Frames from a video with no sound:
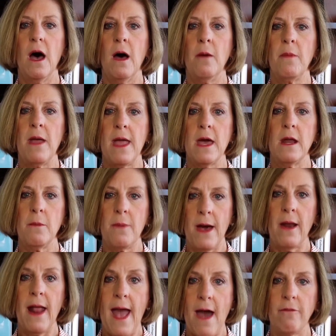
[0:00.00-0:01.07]
Um, and
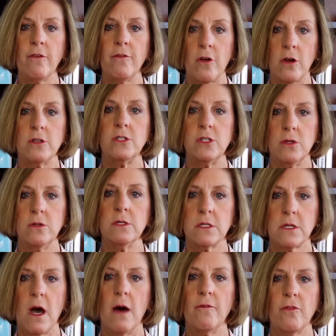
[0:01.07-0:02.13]
about half of our
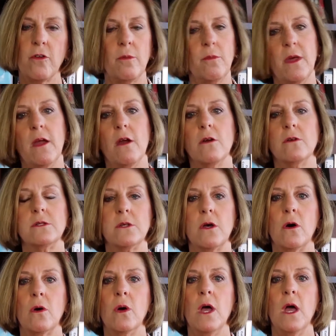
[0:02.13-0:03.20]
students come from there.
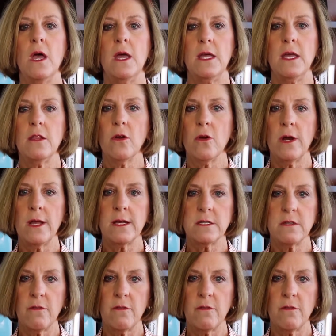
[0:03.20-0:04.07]
So e-learning